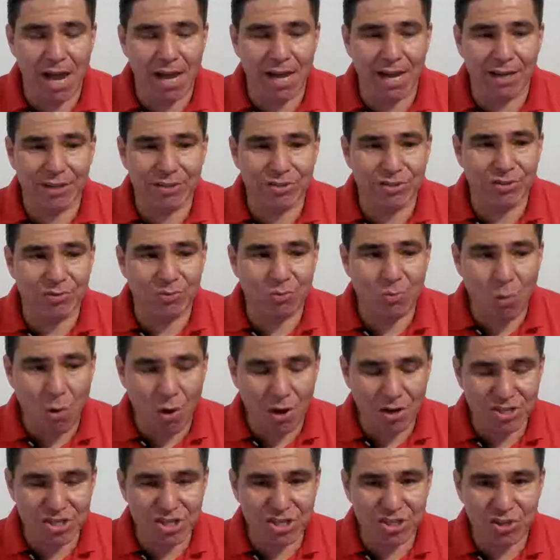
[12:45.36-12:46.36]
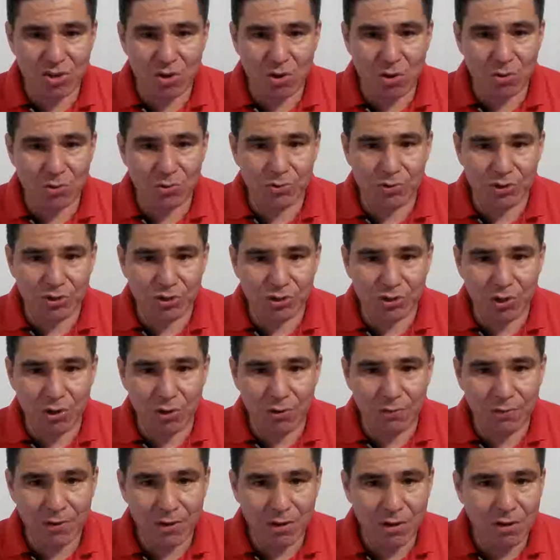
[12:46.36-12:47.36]
actually watching other
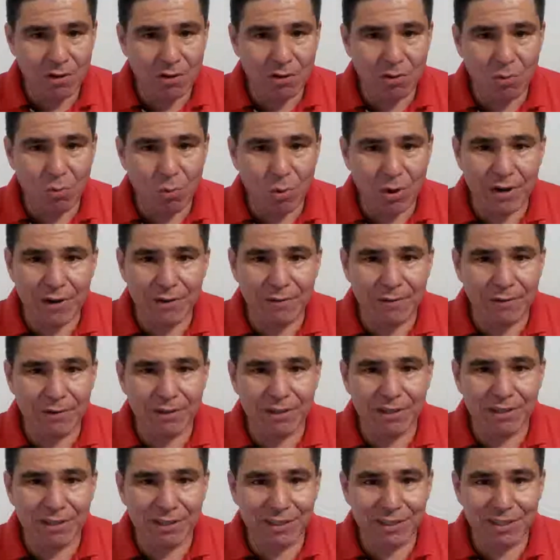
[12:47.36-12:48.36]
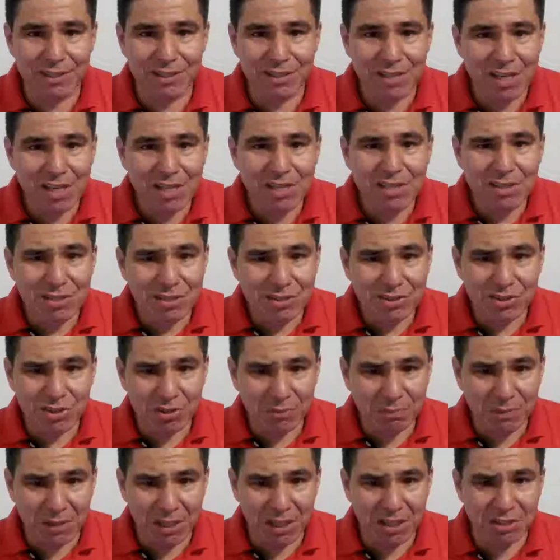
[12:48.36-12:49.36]
stuff or whatever it is,
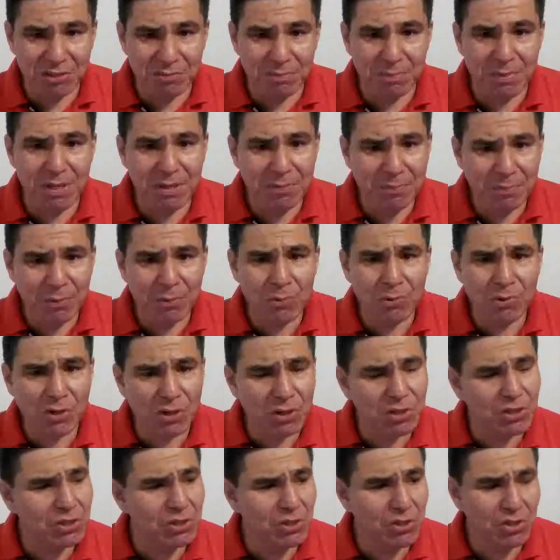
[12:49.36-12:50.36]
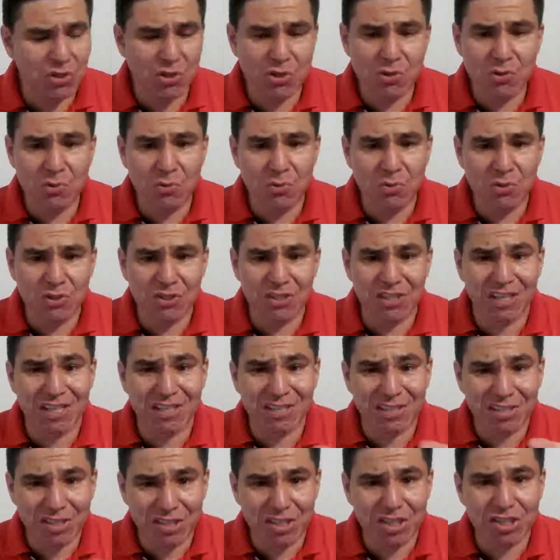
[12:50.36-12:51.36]
sometimes people could use and
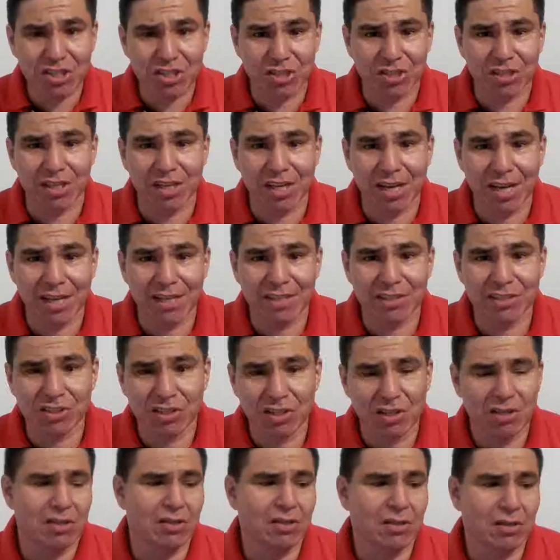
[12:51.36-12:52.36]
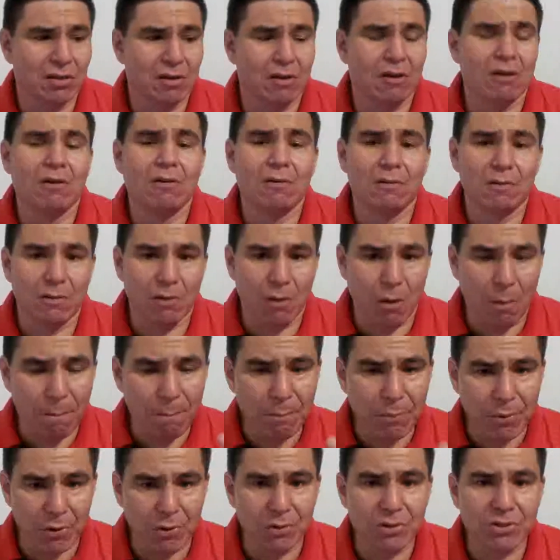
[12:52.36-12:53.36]
digitize a
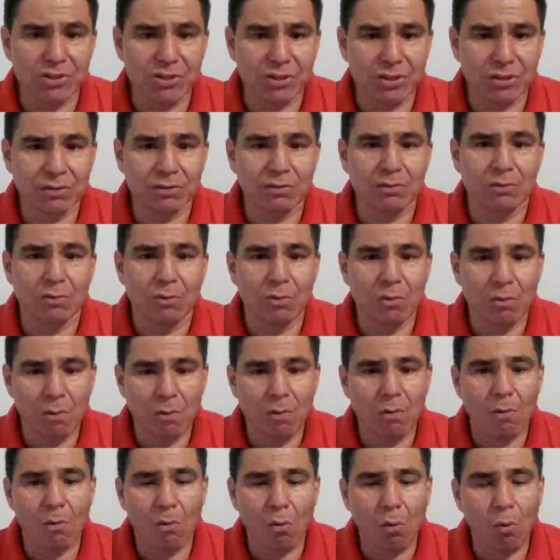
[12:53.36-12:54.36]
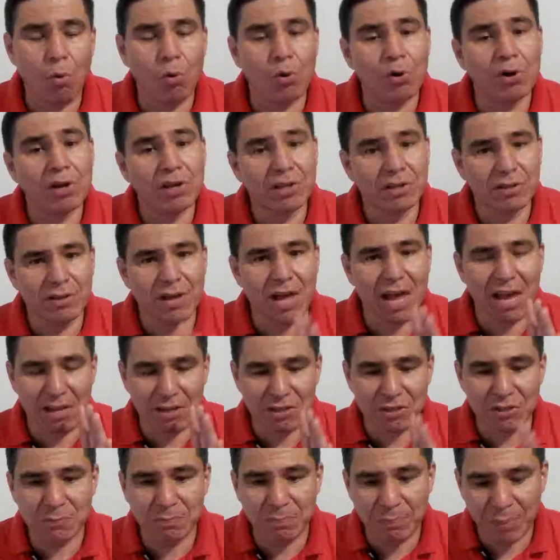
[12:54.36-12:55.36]
person, or
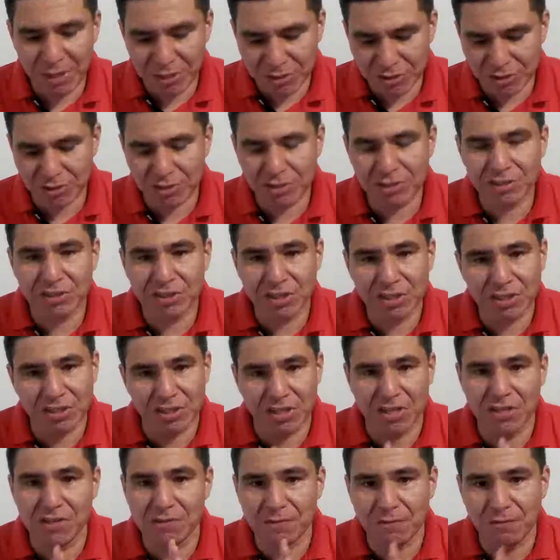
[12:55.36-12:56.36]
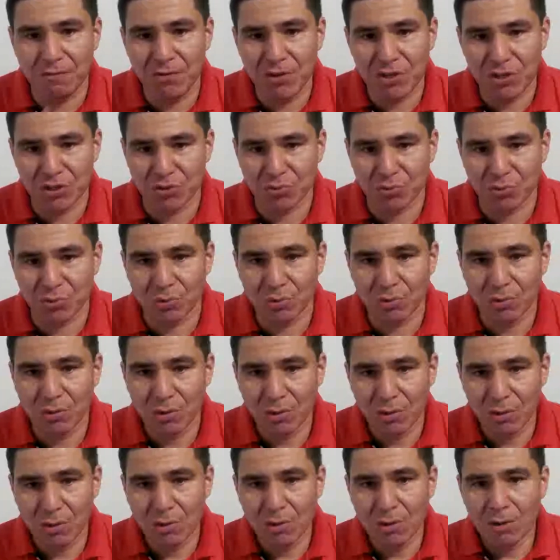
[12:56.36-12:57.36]
especially this individual
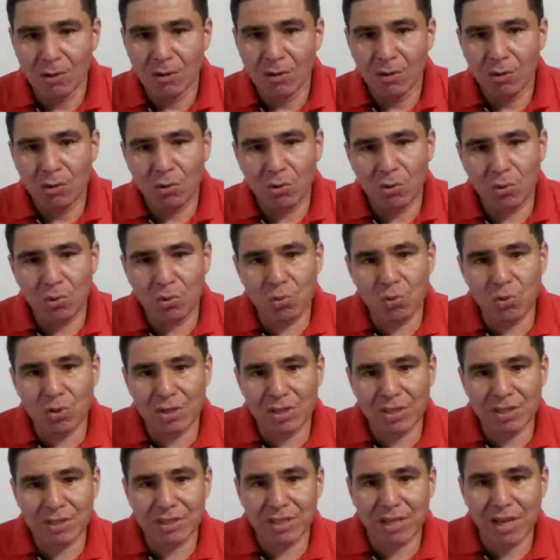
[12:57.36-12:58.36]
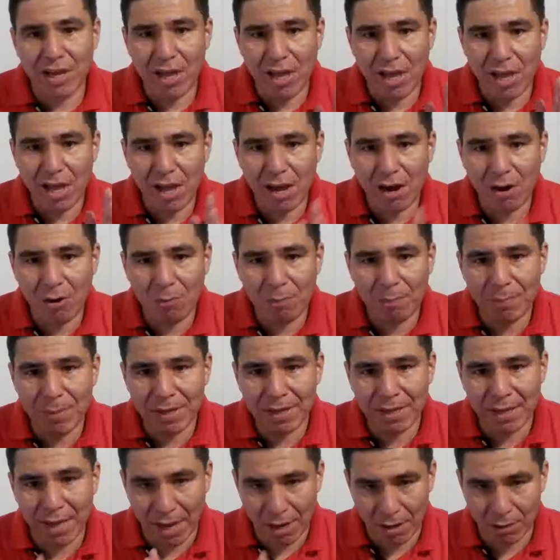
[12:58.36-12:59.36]
who is helping
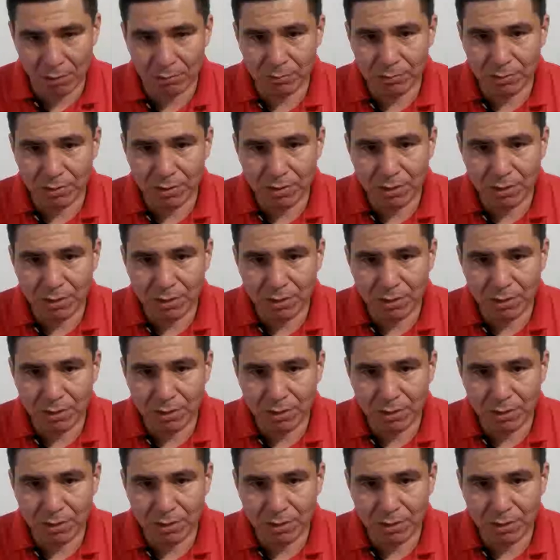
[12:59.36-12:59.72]
out